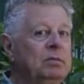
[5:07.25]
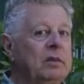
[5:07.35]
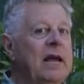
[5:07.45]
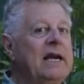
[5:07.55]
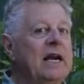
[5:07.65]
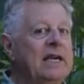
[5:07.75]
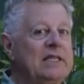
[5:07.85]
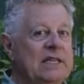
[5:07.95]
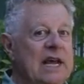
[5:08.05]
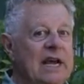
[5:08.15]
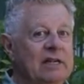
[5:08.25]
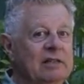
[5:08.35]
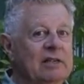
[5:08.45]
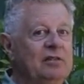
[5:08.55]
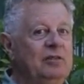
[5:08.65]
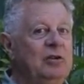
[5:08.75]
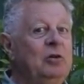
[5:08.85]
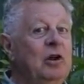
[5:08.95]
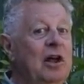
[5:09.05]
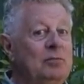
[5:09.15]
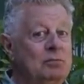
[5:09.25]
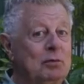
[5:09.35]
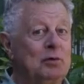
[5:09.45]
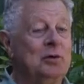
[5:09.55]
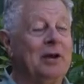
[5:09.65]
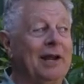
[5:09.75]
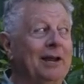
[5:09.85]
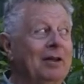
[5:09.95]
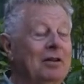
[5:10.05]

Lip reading: like I said, if you love pruning,